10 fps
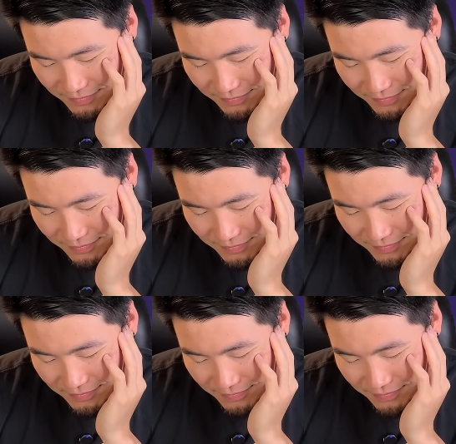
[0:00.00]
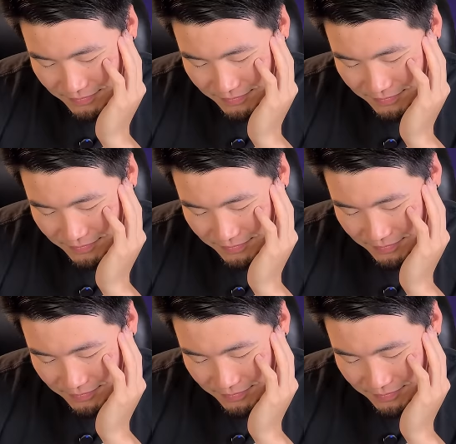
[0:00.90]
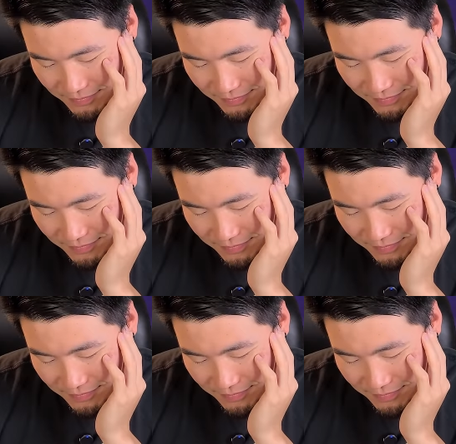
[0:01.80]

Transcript: Nobody speaks.